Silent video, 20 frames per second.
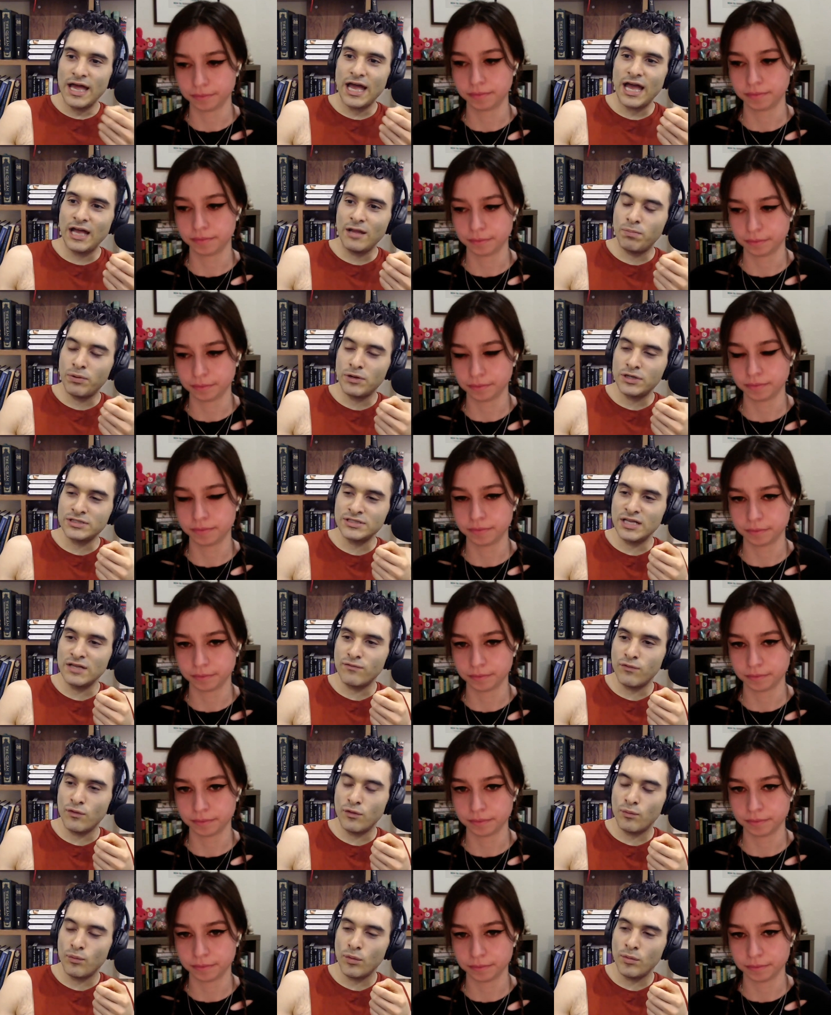Speaker 1: 8%
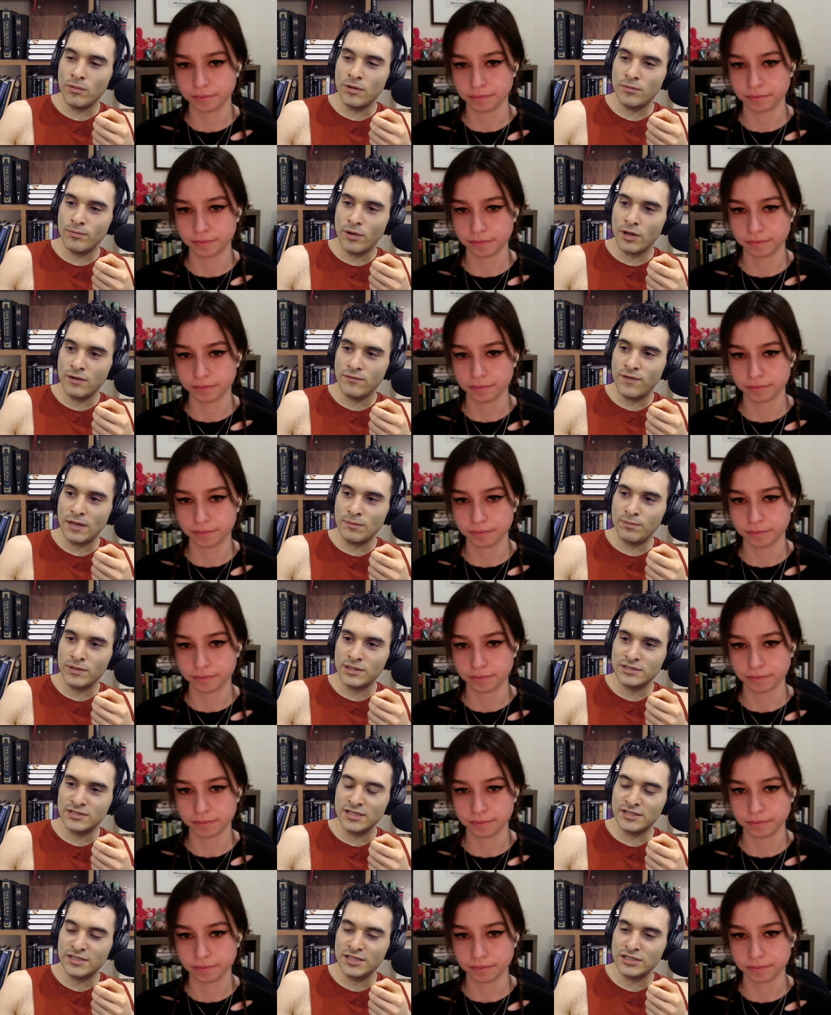for women body fat
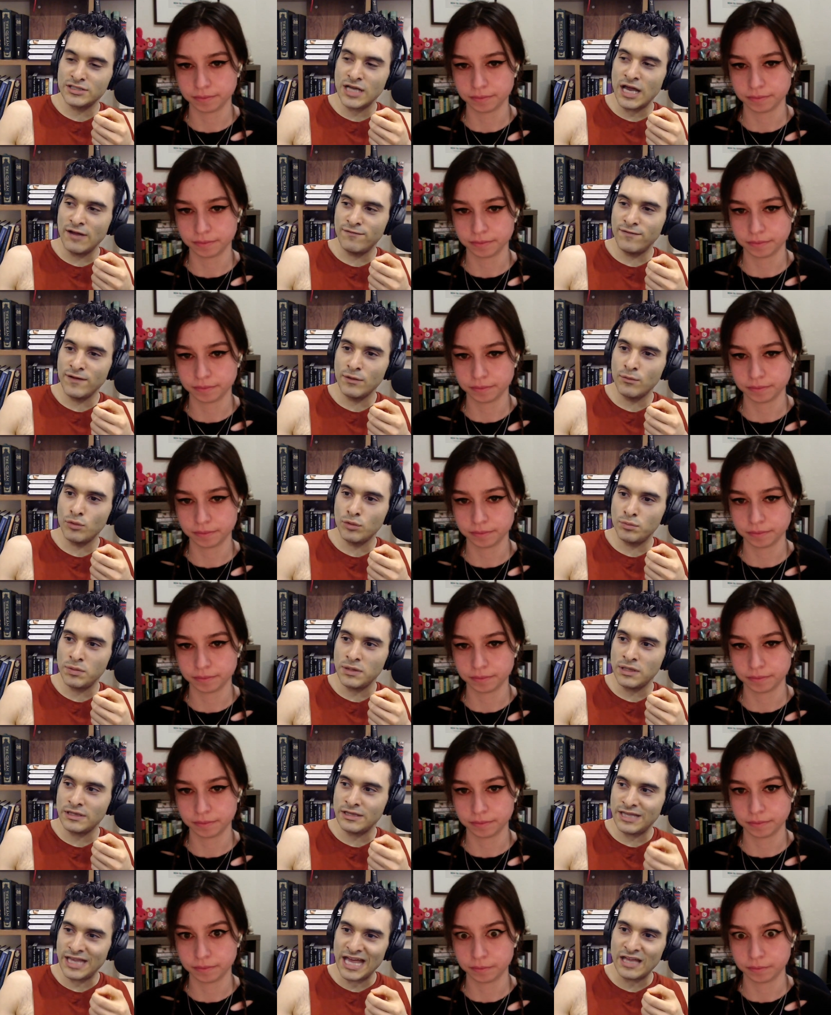percentage, I think, would
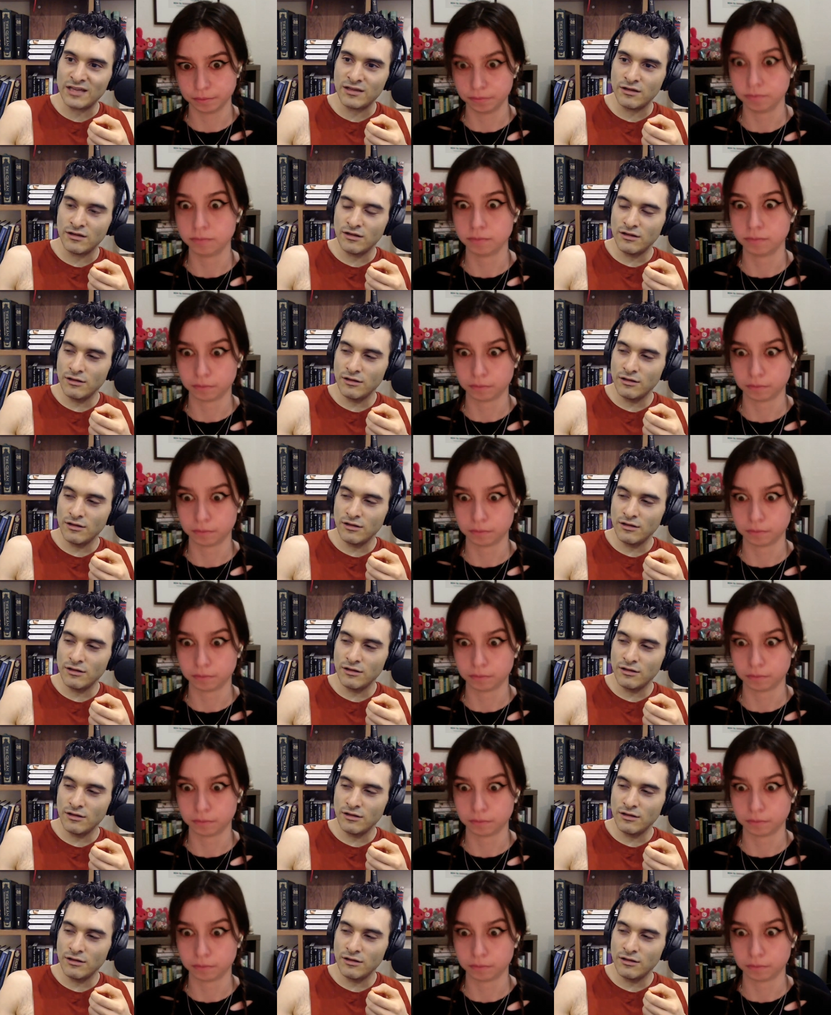be dead.